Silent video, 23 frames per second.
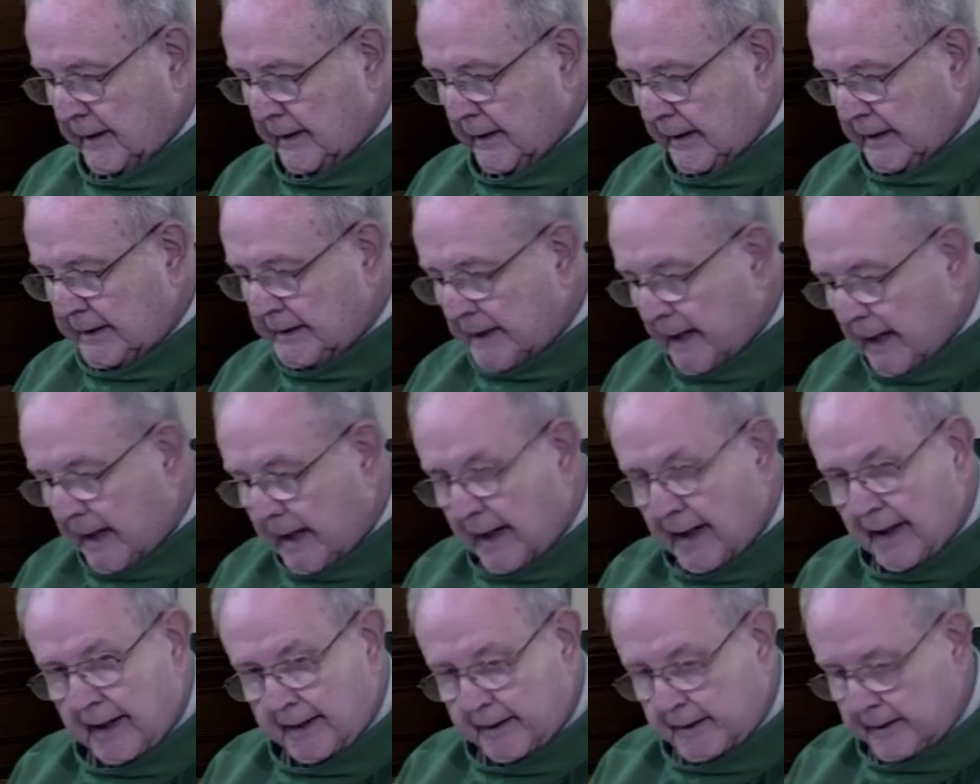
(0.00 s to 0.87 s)
He
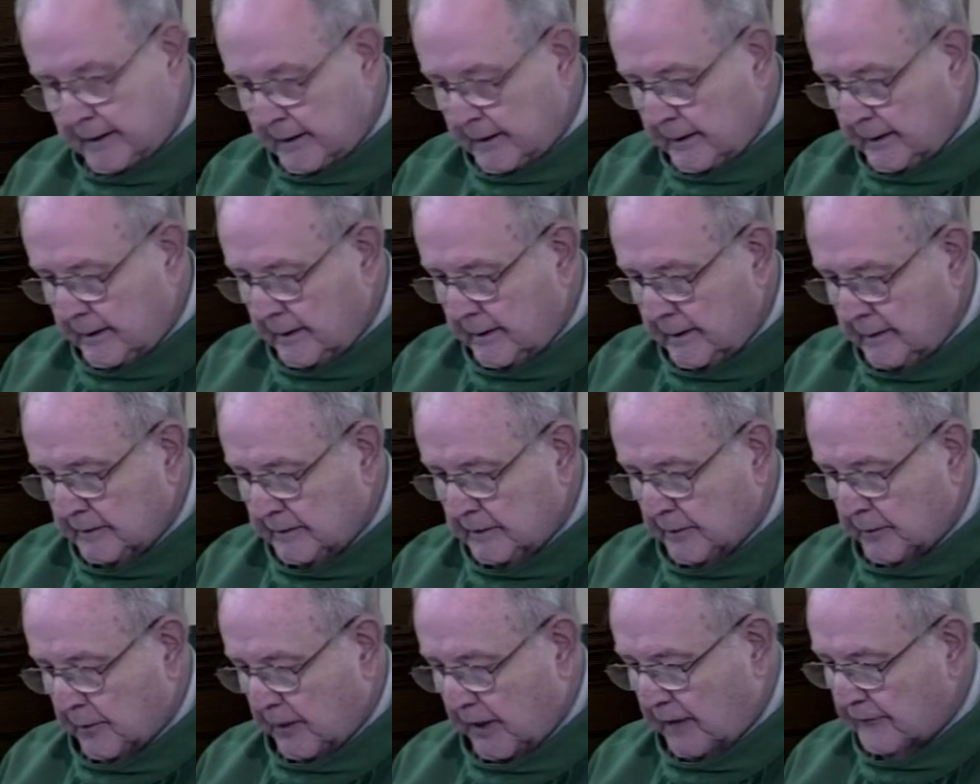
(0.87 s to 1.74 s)
died
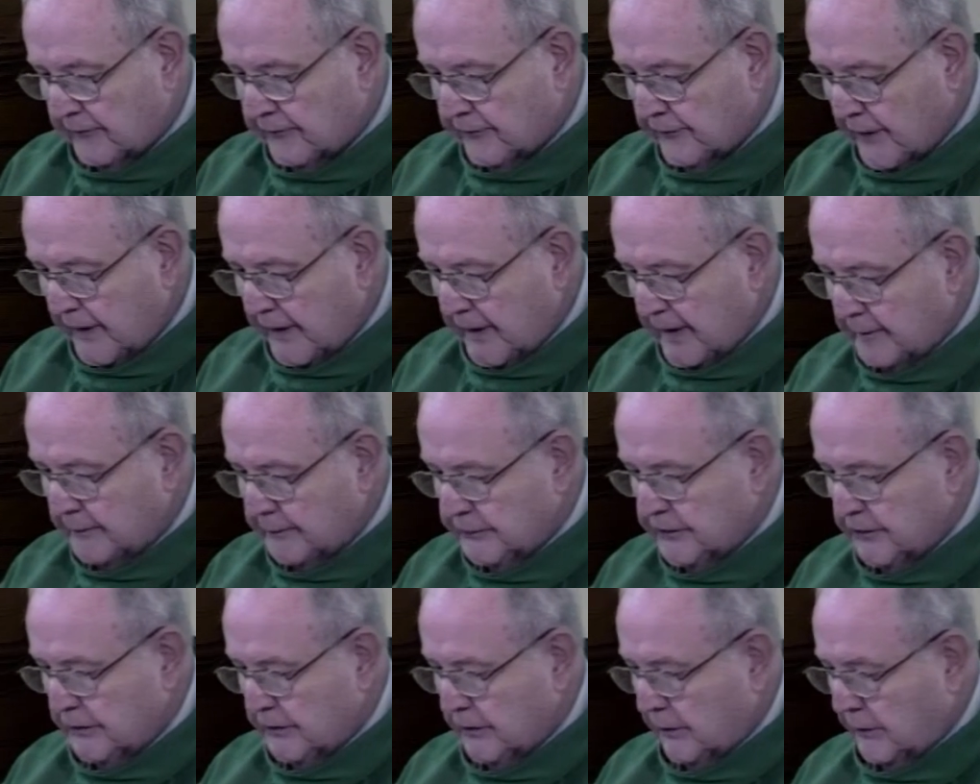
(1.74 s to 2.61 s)
to bring
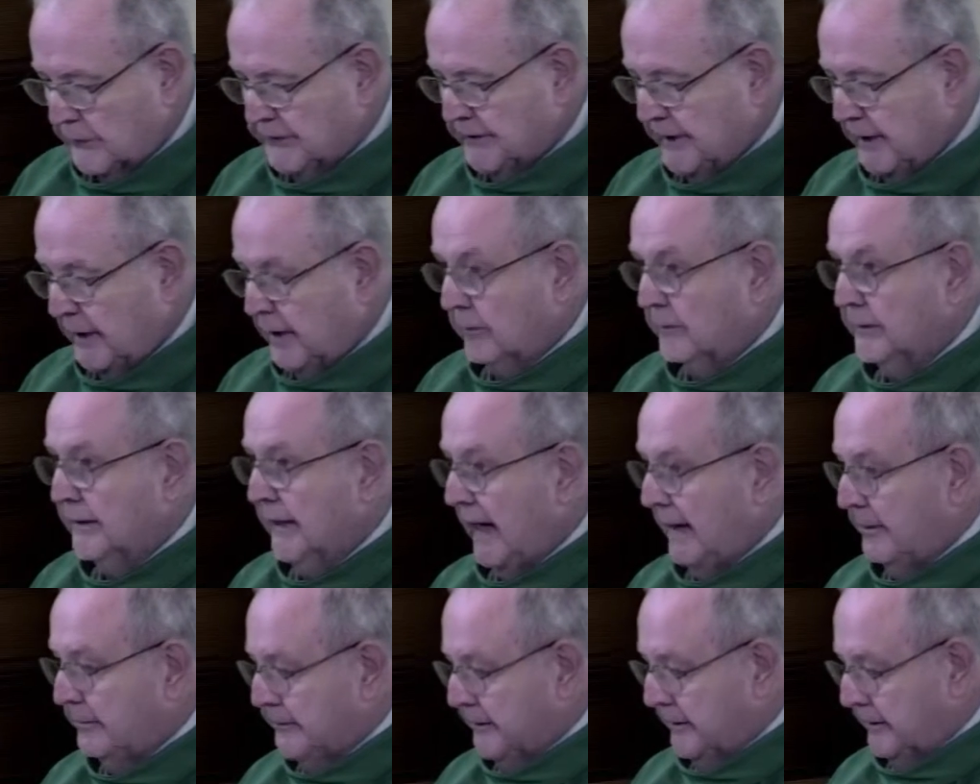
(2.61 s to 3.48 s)
freedom to those held
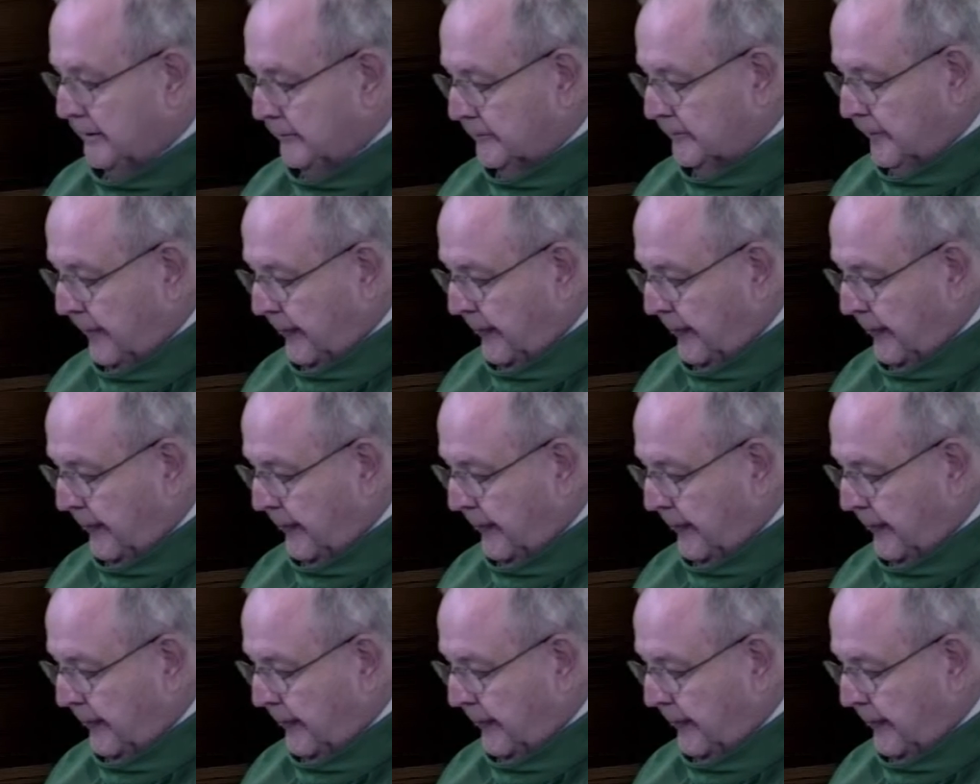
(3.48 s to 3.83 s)
captive